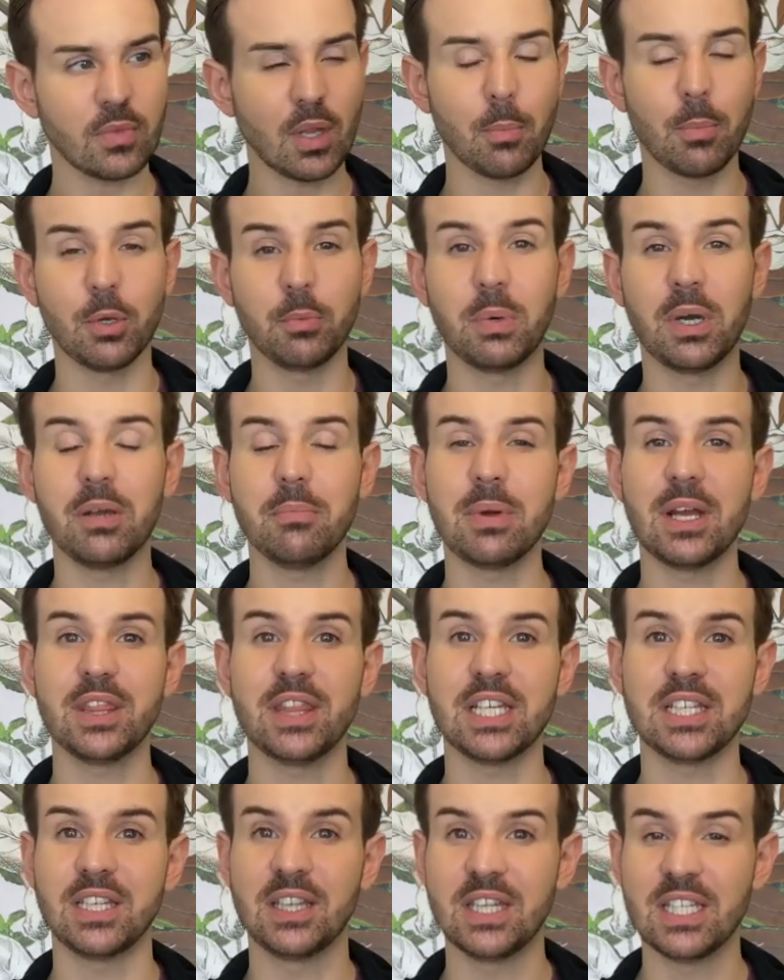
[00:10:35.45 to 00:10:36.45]
but bear in mind
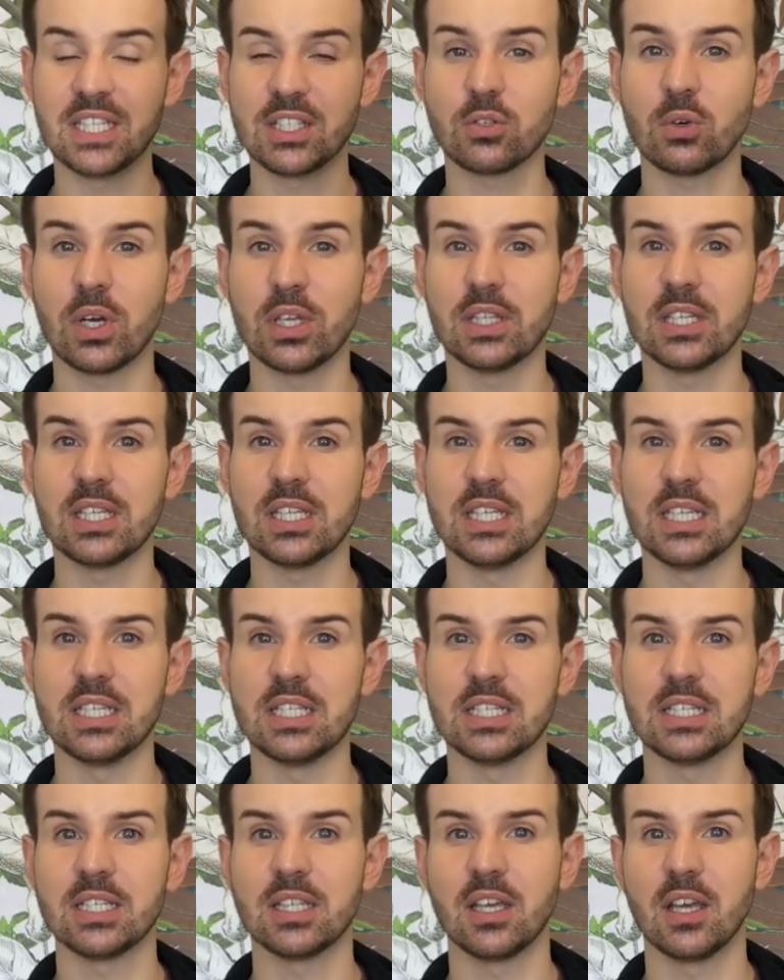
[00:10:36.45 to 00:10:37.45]
that this one
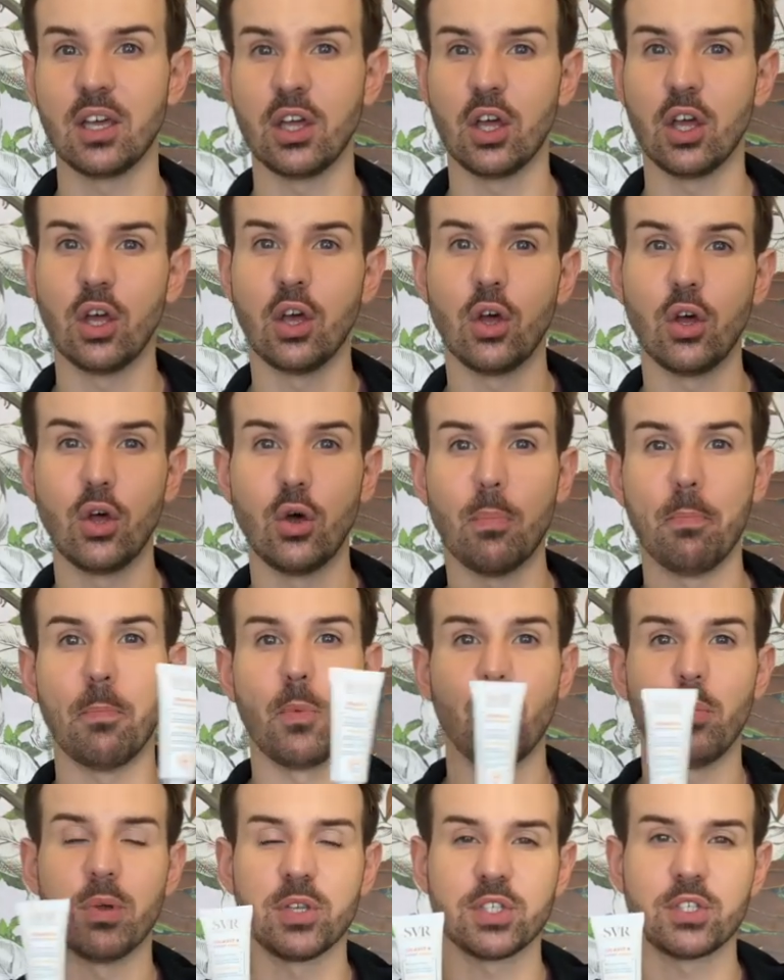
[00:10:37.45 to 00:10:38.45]
is
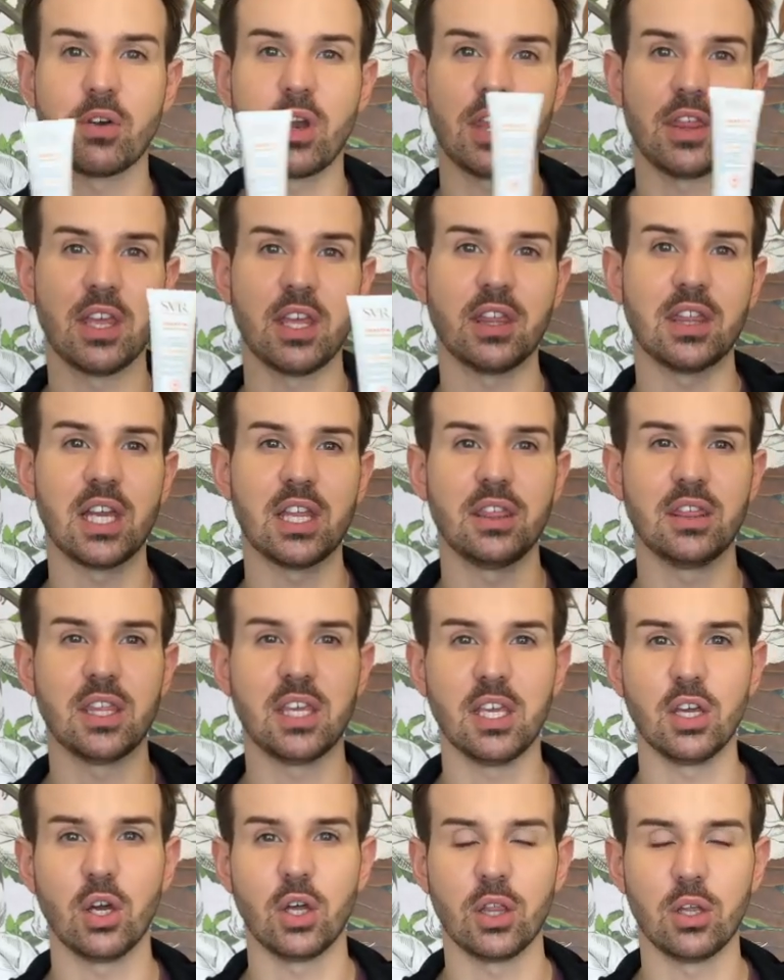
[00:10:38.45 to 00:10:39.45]
more moisturizing than
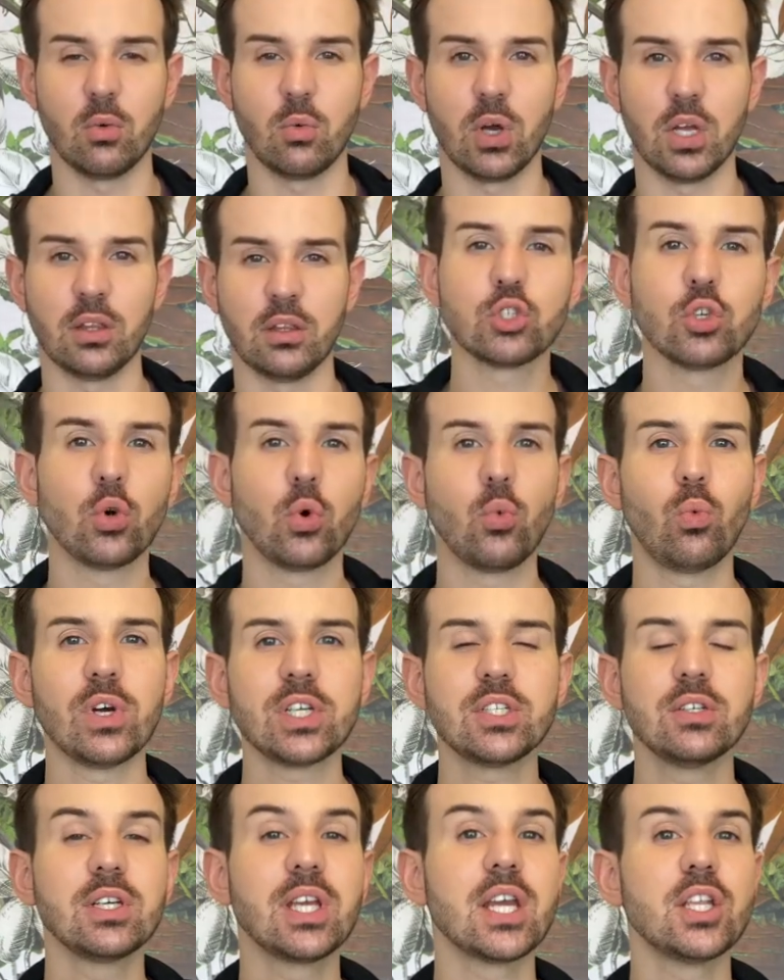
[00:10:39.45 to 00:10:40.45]
the other one. So
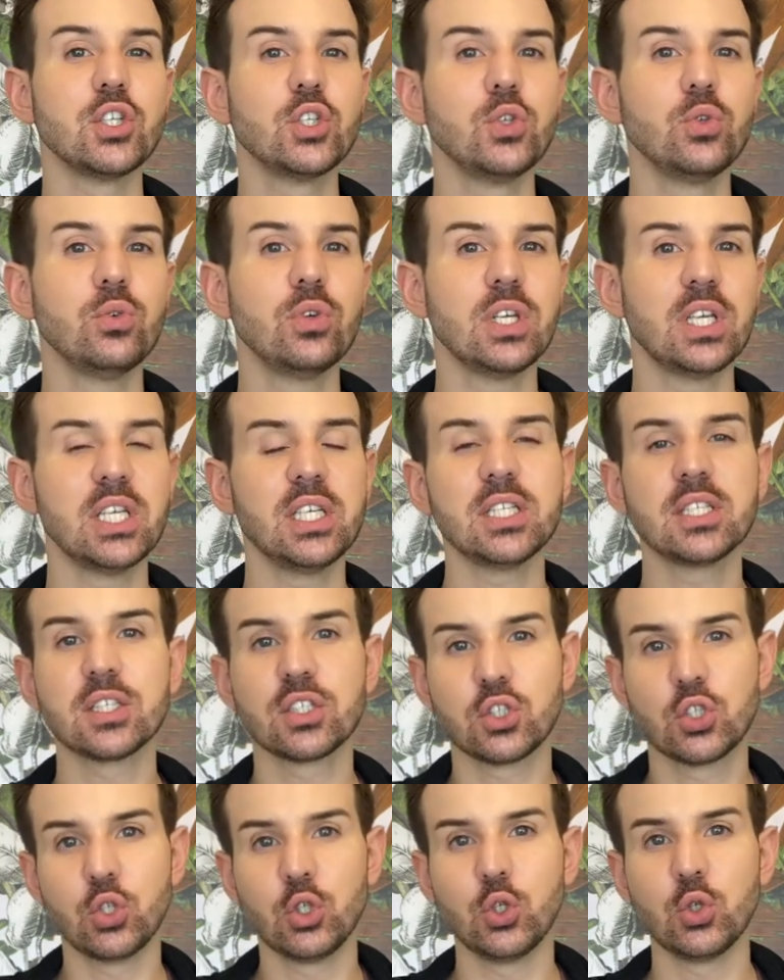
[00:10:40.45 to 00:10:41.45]
what you can do is
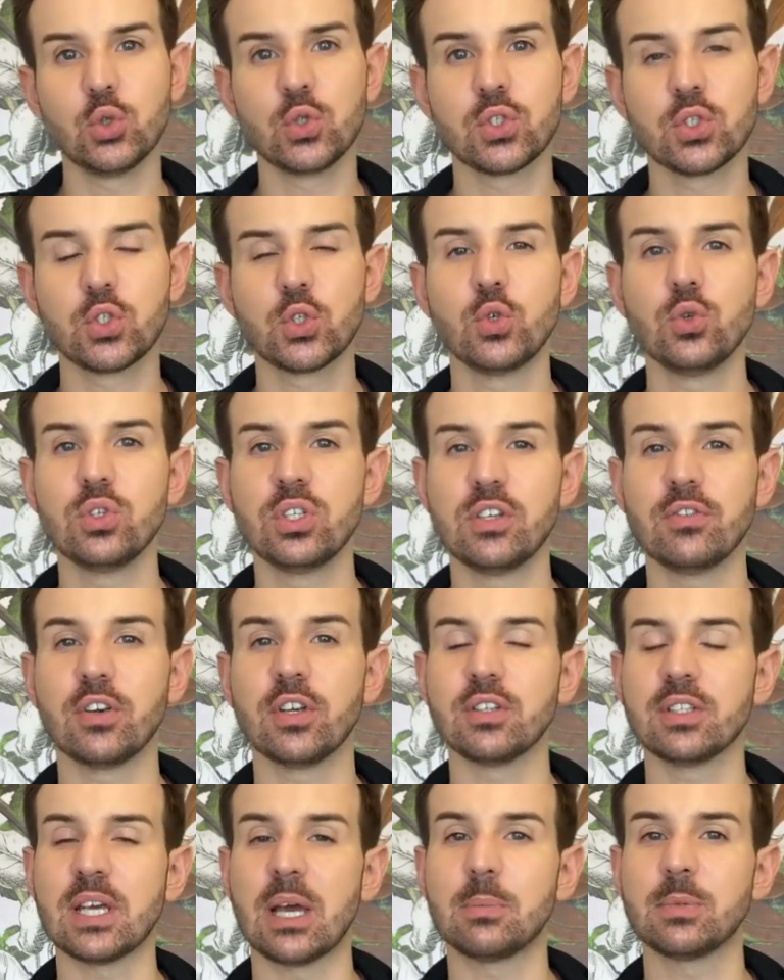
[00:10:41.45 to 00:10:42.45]
to use two
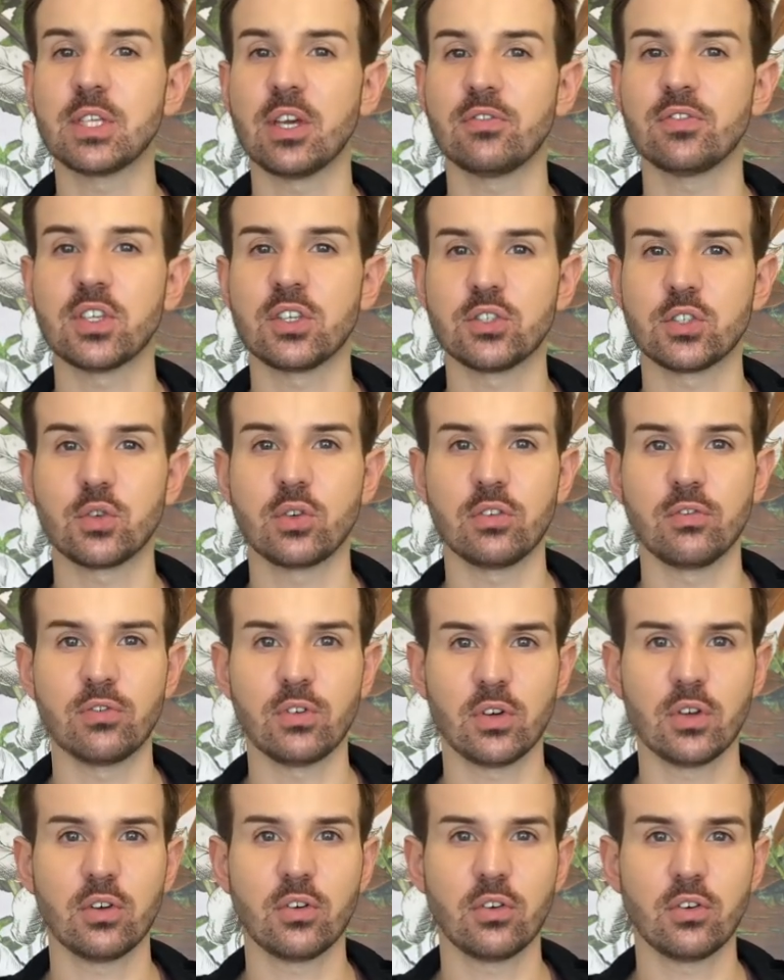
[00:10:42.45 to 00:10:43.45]
different types of sunscreen
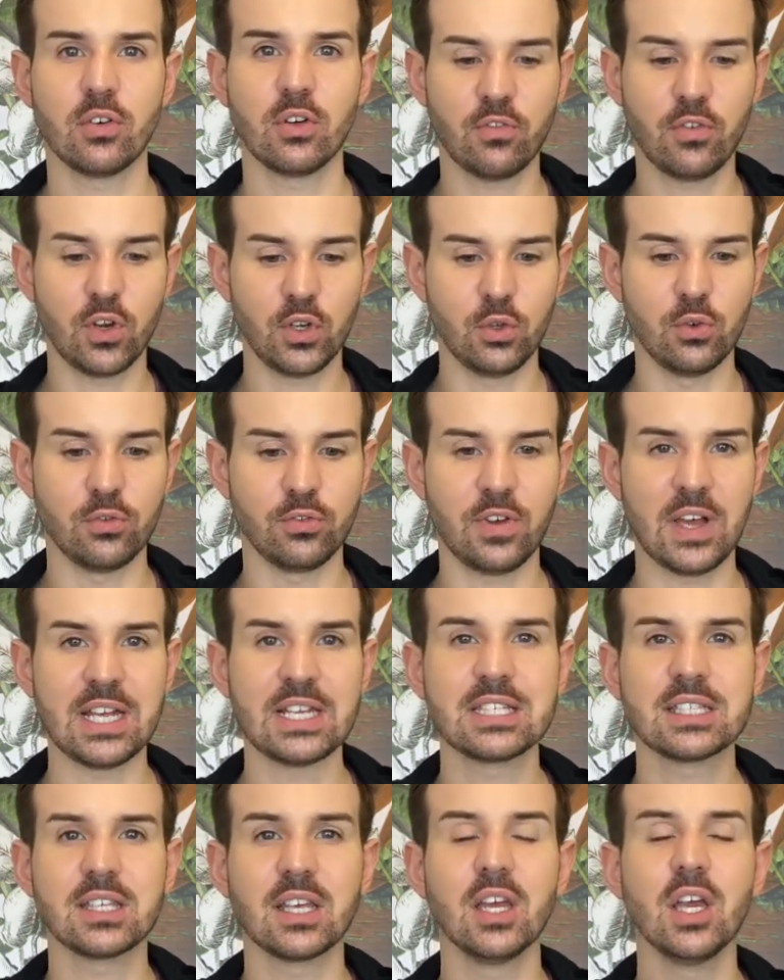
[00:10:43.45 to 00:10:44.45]
for your
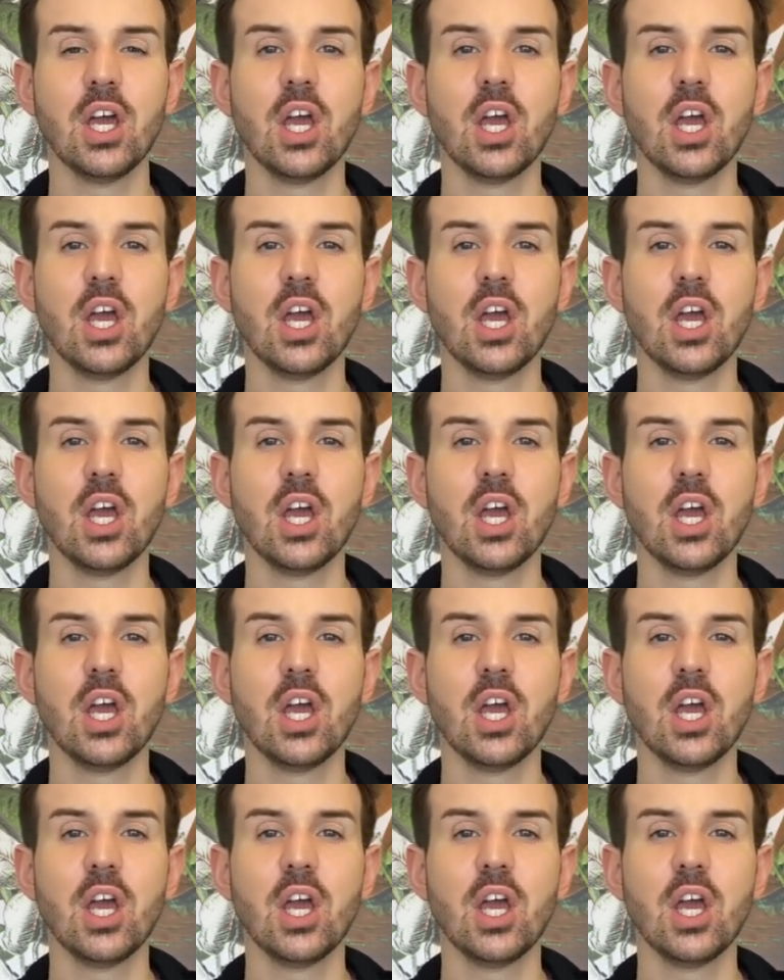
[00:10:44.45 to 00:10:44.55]
face.